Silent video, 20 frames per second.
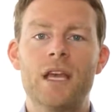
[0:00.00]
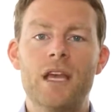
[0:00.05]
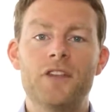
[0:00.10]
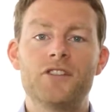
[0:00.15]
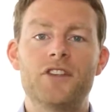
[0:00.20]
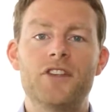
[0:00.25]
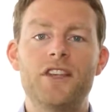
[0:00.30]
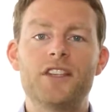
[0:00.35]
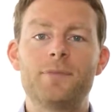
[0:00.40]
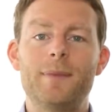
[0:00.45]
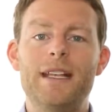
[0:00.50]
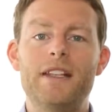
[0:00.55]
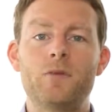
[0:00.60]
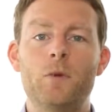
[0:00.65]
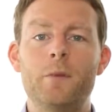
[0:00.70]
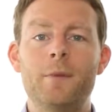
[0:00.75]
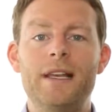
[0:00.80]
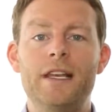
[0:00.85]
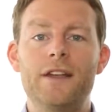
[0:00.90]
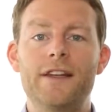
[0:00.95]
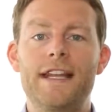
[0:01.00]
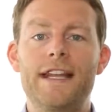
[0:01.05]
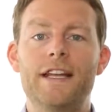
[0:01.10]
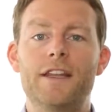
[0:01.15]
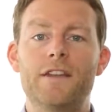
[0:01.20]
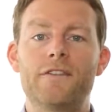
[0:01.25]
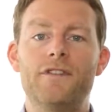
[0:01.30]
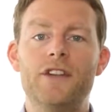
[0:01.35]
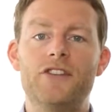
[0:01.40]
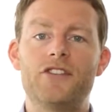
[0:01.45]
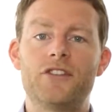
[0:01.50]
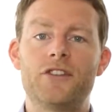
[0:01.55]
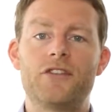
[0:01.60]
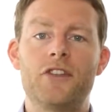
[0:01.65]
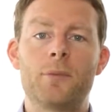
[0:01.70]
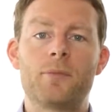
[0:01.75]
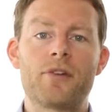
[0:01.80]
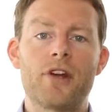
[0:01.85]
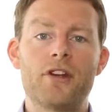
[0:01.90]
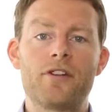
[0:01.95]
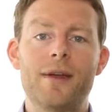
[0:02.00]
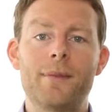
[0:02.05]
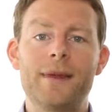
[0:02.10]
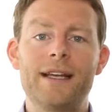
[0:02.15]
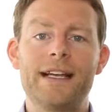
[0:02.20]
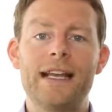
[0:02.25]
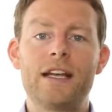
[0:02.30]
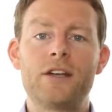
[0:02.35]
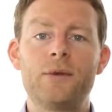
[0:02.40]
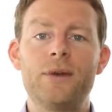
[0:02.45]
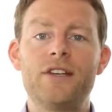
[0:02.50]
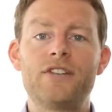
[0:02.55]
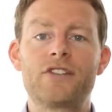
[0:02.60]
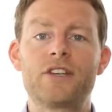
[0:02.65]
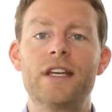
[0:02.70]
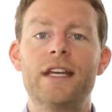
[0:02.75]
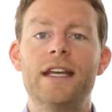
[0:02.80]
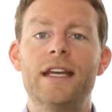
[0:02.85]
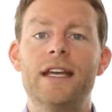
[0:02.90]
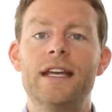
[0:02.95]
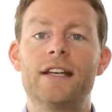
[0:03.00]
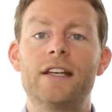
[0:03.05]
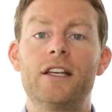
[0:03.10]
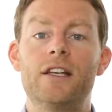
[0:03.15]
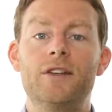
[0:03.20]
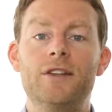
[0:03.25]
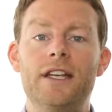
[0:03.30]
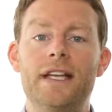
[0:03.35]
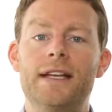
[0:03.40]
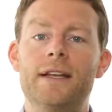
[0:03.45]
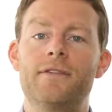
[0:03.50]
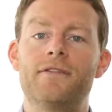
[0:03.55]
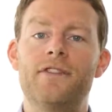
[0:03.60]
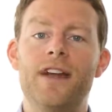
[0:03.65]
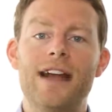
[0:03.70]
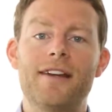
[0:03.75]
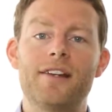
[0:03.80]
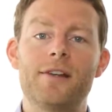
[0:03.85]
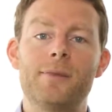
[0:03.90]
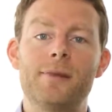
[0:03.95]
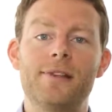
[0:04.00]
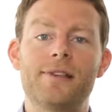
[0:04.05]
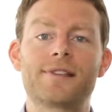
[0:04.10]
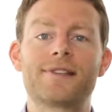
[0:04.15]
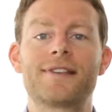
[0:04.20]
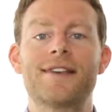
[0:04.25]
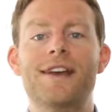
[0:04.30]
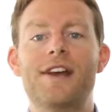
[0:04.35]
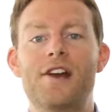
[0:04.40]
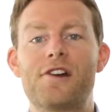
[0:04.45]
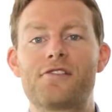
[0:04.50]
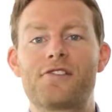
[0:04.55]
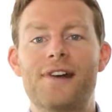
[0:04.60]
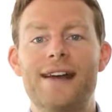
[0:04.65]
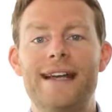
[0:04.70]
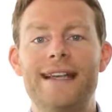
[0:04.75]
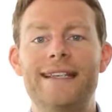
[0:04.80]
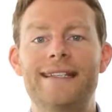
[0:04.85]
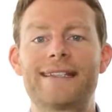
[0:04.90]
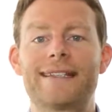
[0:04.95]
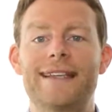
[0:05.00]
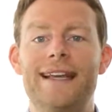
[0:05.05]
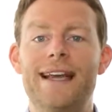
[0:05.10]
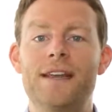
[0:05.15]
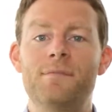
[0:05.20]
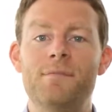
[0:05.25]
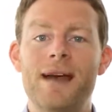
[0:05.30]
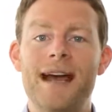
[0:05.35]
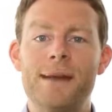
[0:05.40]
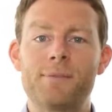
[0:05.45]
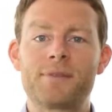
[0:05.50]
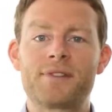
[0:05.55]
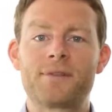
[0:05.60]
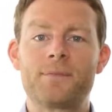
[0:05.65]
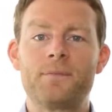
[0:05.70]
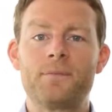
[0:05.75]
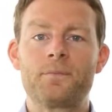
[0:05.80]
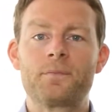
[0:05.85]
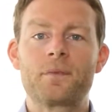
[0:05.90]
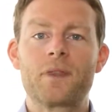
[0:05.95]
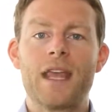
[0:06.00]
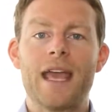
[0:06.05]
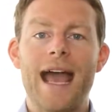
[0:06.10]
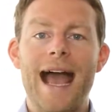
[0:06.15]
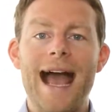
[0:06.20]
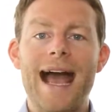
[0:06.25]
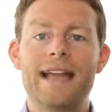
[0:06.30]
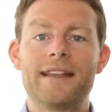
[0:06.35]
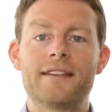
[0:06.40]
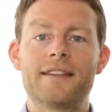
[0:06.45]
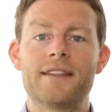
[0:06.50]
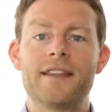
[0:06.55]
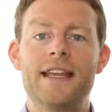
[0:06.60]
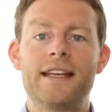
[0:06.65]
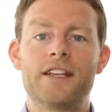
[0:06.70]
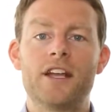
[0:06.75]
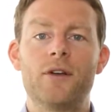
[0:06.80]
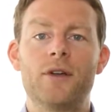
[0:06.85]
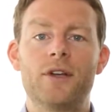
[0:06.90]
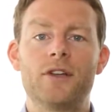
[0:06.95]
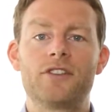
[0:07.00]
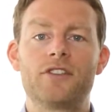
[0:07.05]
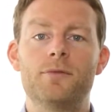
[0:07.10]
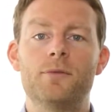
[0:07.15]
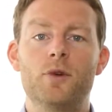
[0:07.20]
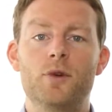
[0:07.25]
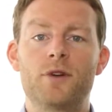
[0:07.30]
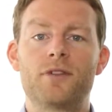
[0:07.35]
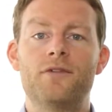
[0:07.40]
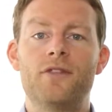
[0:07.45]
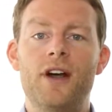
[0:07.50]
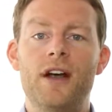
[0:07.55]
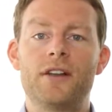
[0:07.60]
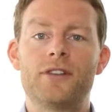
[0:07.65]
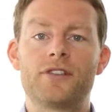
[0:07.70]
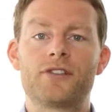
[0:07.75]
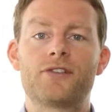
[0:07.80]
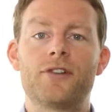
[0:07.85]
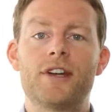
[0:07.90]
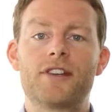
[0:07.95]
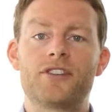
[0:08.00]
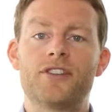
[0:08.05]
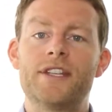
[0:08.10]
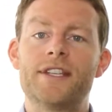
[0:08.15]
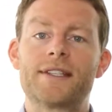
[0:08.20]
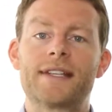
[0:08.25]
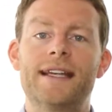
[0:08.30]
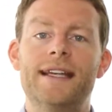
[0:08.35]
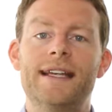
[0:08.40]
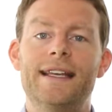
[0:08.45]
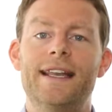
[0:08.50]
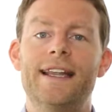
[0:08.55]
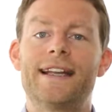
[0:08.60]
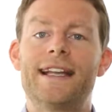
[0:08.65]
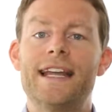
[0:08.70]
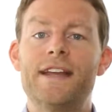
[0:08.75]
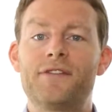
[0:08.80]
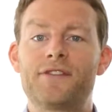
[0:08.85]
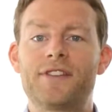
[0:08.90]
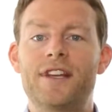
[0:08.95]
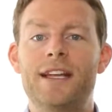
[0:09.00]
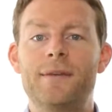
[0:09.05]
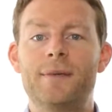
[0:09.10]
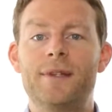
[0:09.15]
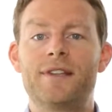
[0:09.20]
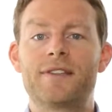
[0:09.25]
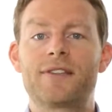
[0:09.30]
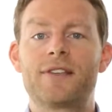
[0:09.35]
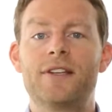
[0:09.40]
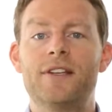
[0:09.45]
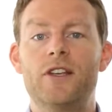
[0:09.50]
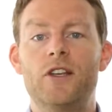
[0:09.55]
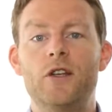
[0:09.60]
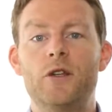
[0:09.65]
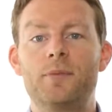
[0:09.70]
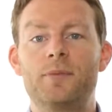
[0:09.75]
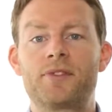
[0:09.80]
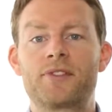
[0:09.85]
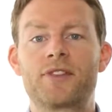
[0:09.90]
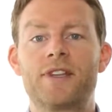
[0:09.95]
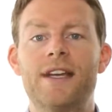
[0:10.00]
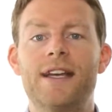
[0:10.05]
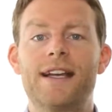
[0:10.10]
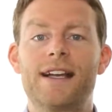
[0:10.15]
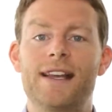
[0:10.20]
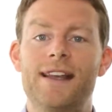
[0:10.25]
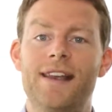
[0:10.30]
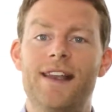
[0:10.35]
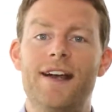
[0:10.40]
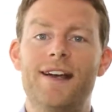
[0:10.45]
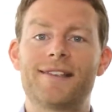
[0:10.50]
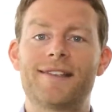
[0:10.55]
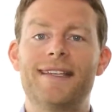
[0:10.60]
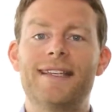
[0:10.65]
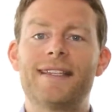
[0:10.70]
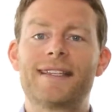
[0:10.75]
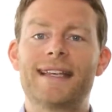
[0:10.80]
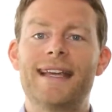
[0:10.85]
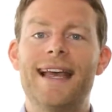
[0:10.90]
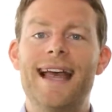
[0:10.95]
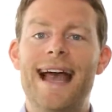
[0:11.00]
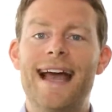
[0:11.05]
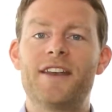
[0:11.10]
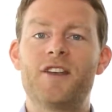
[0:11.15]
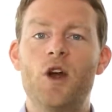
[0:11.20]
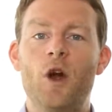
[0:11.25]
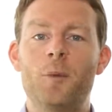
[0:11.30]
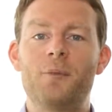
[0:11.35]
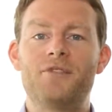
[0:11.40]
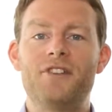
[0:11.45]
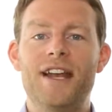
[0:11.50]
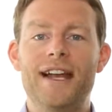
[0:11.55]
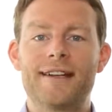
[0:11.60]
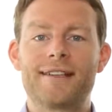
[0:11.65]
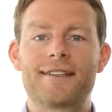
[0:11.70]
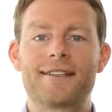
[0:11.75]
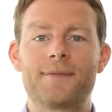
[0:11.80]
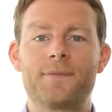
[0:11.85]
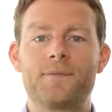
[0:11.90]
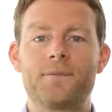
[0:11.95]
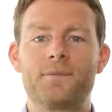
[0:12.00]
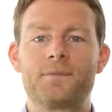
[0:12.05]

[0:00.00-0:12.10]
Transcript: So this means we'll be looking at the features of the programming language, including variables, arrays, and maps, and then going on to more advanced structures like if statements, loops, classes, and objects.